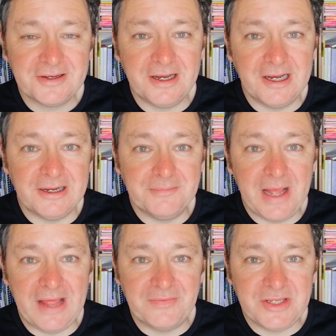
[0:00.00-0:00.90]

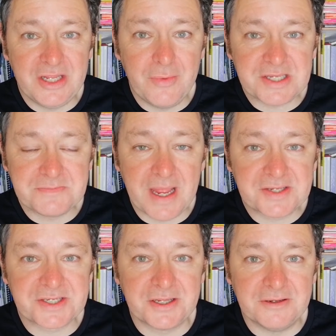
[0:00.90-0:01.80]
and the
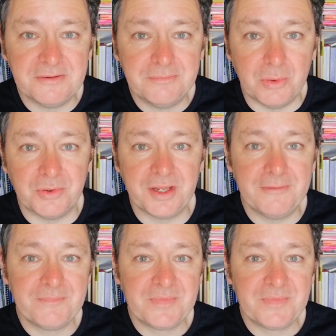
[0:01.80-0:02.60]
US-Mexican border.